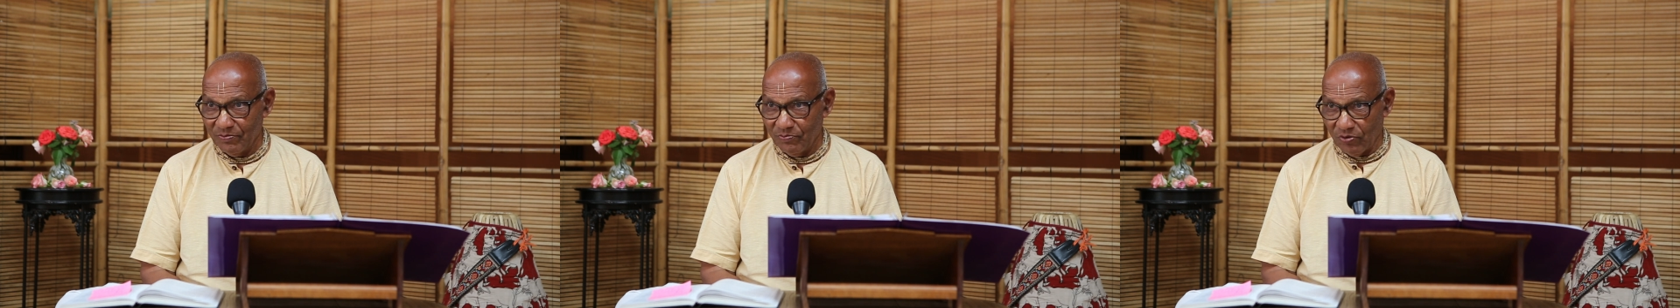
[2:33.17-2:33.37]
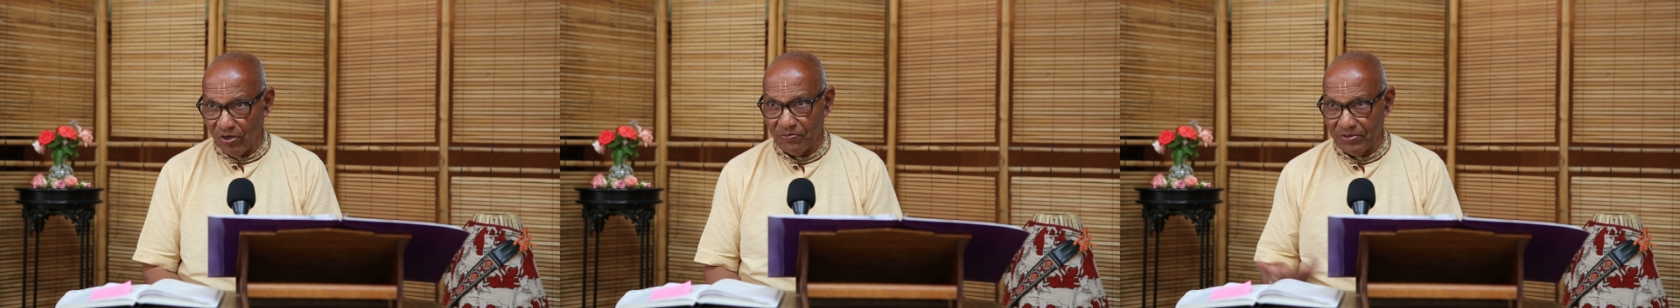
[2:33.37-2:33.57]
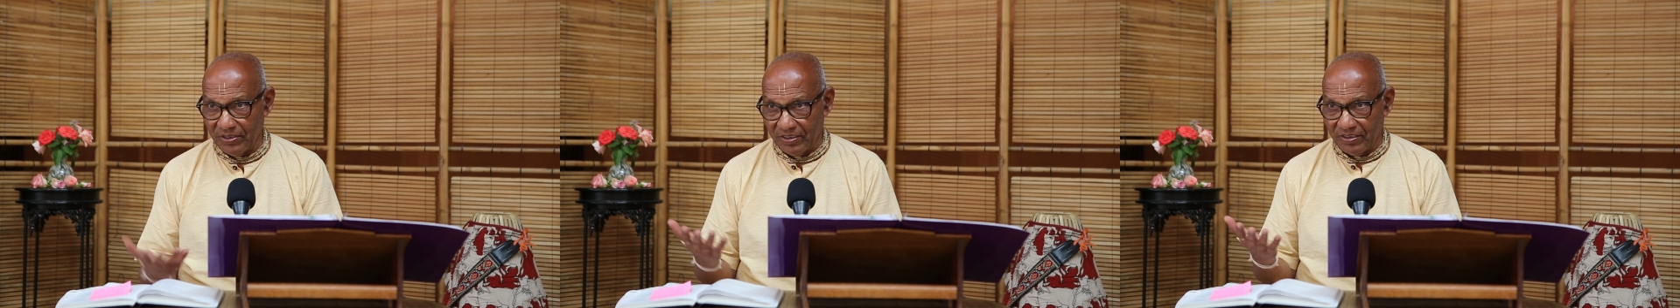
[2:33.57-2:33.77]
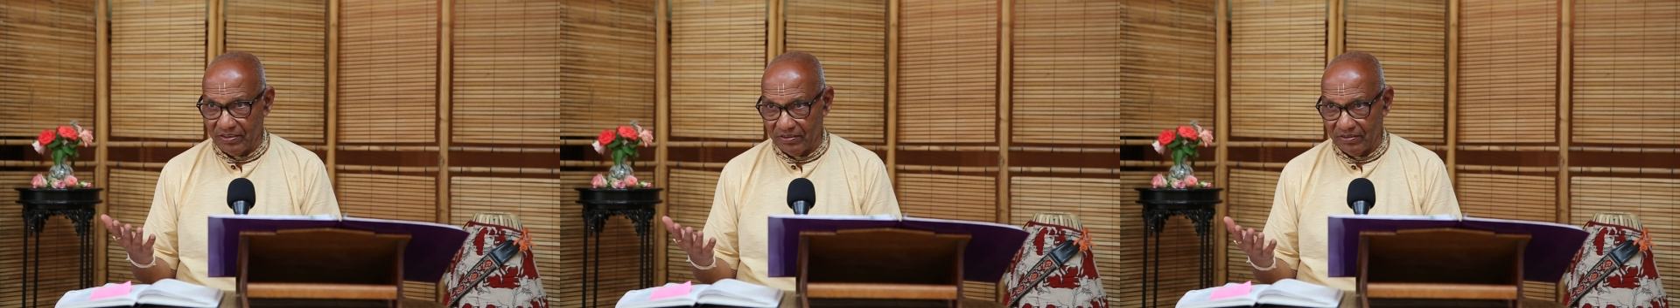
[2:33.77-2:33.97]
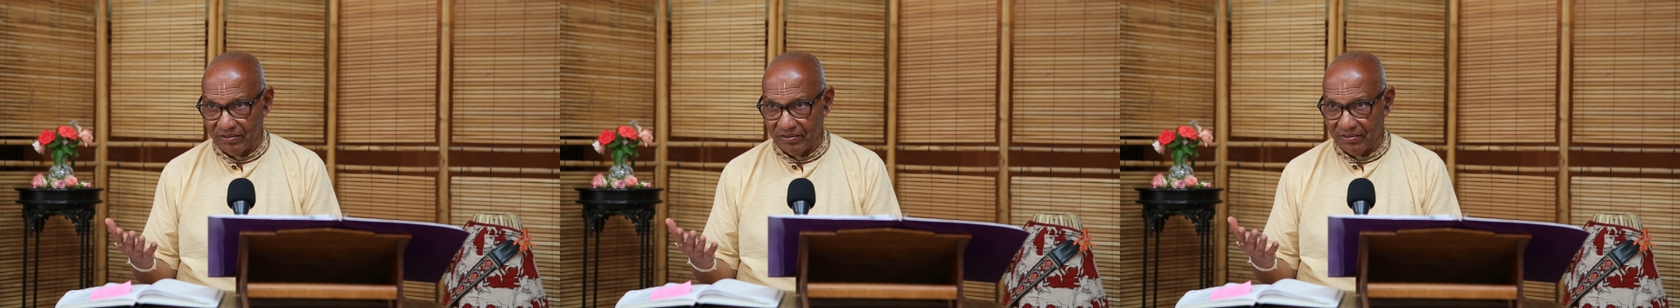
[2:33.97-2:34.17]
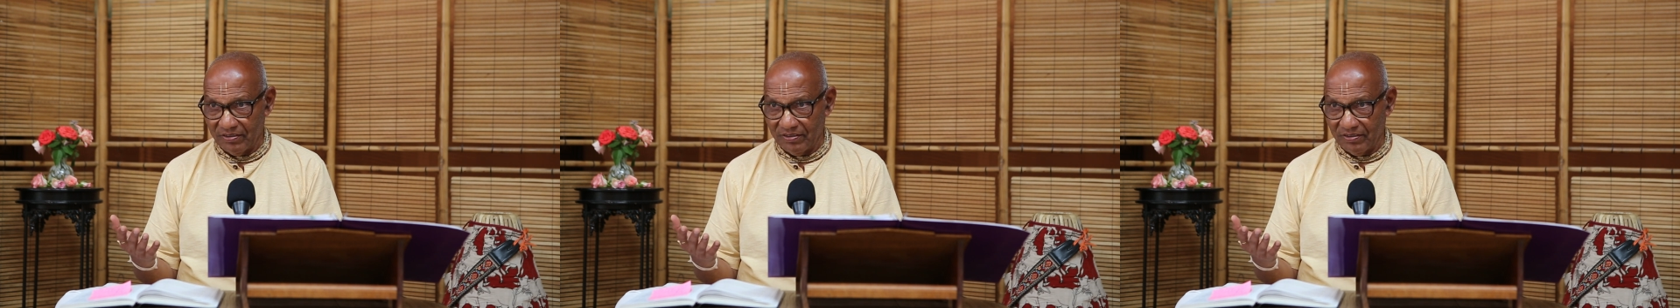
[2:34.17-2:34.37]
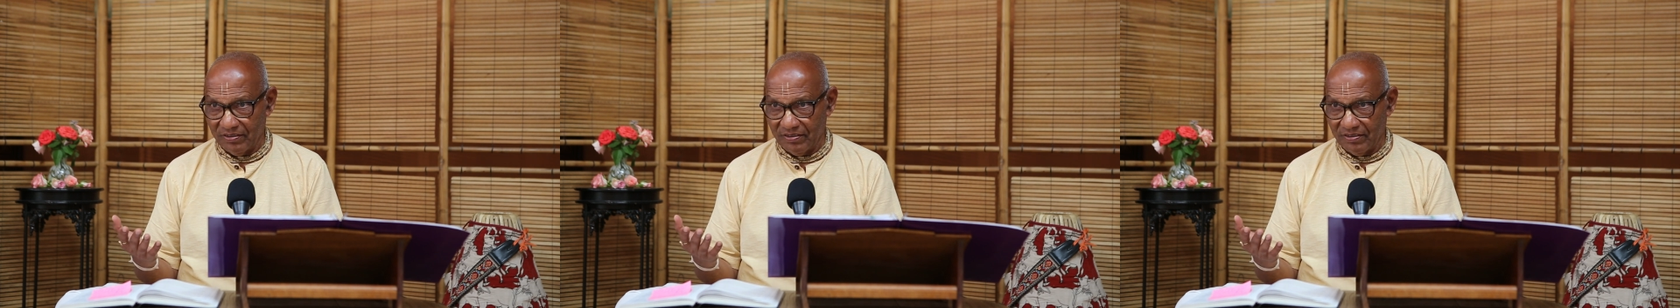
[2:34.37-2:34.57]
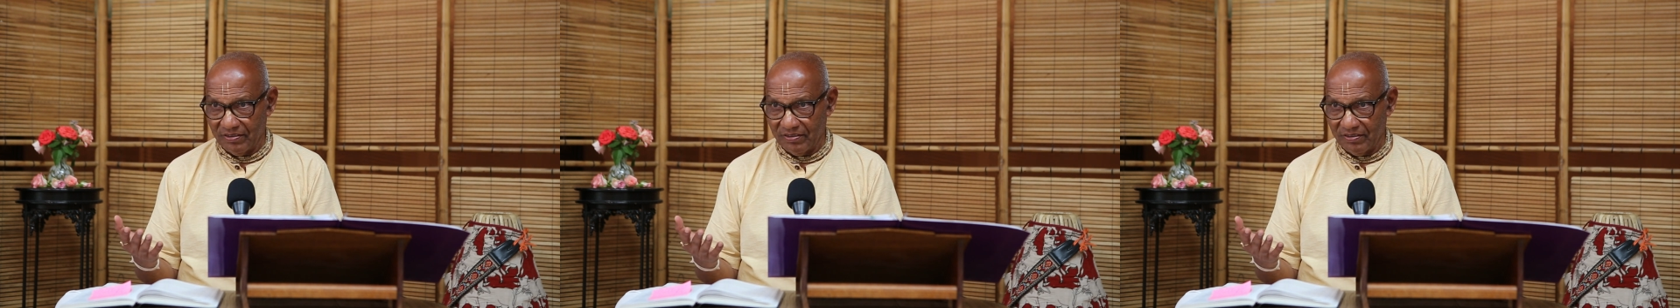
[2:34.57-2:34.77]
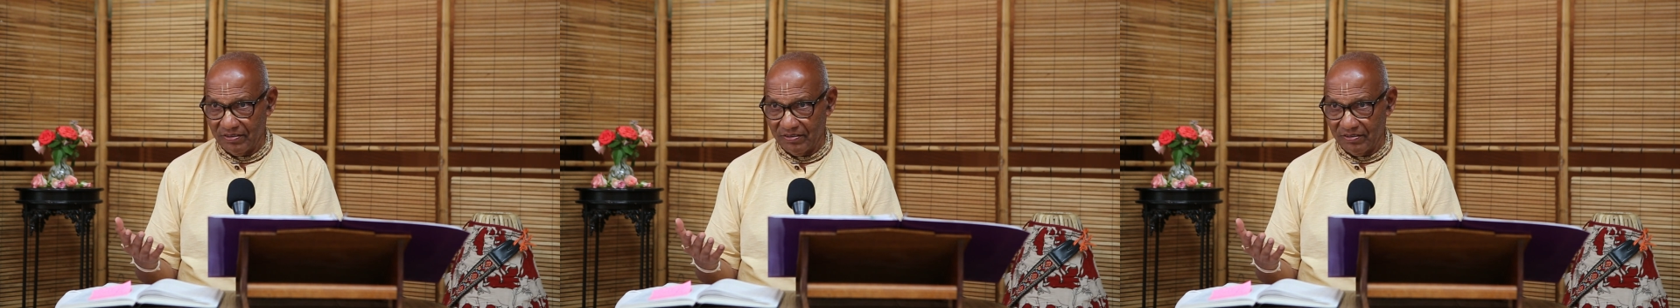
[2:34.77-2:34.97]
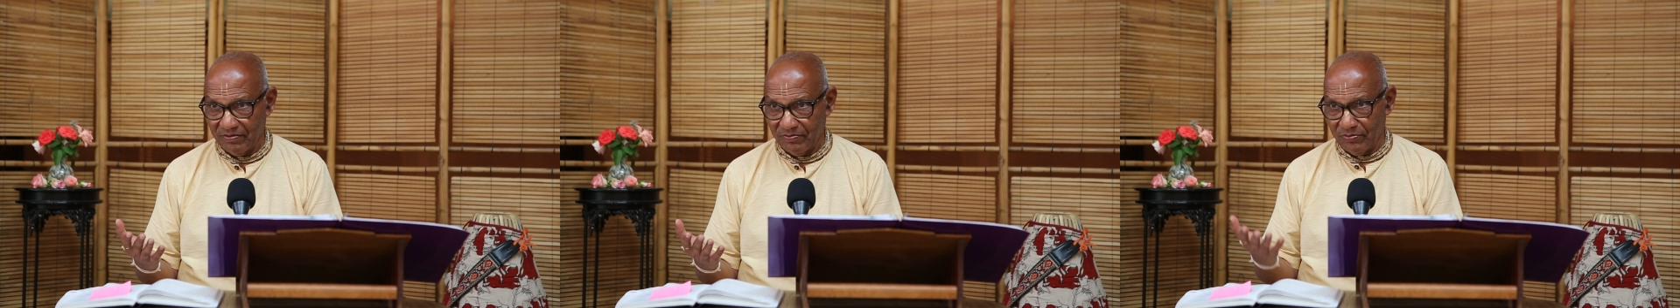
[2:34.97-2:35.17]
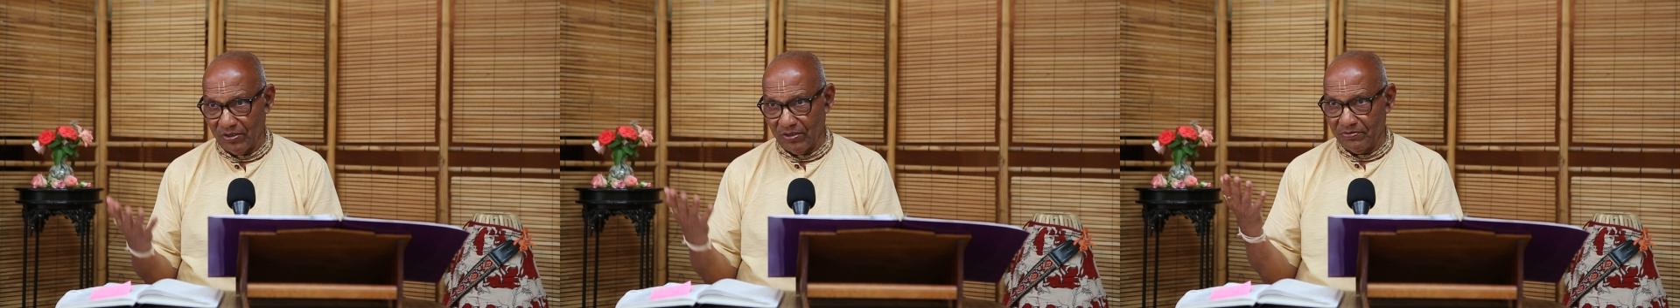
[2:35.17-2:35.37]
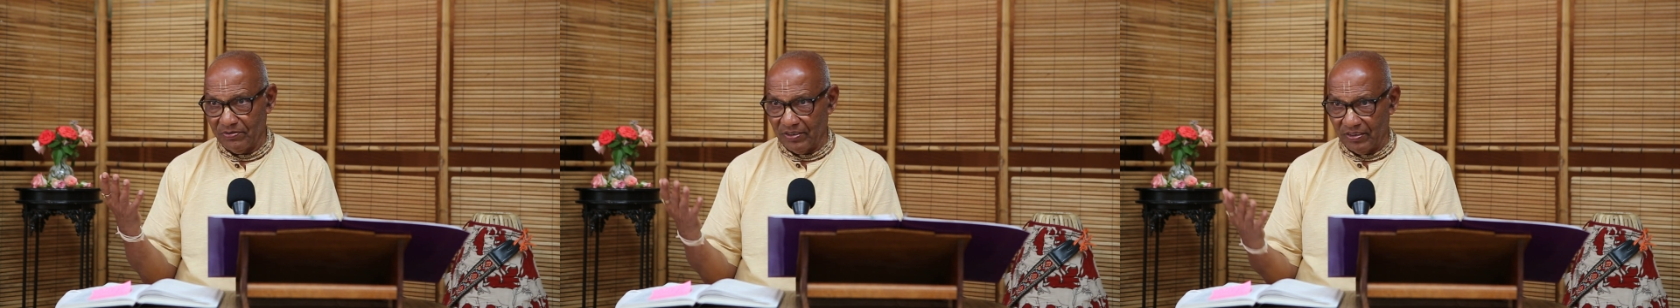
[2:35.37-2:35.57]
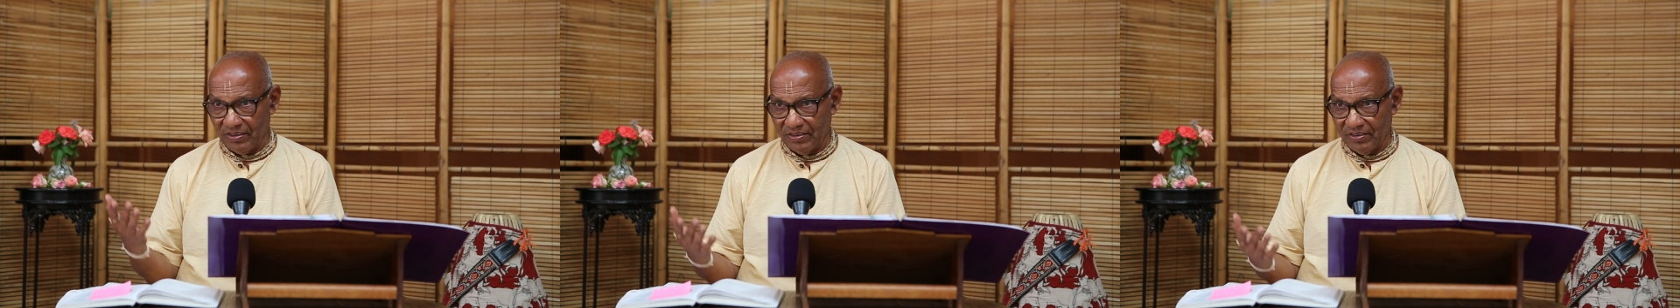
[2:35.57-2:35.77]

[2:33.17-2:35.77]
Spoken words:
Profit. Profit.